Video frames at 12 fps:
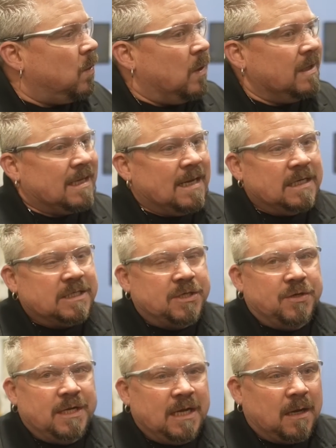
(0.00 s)
one thing that's
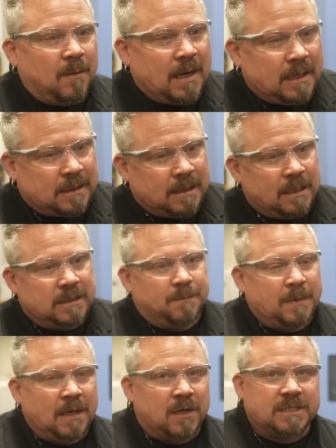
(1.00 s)
unique about the
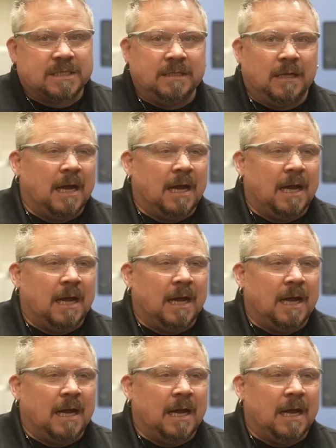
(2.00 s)
PRC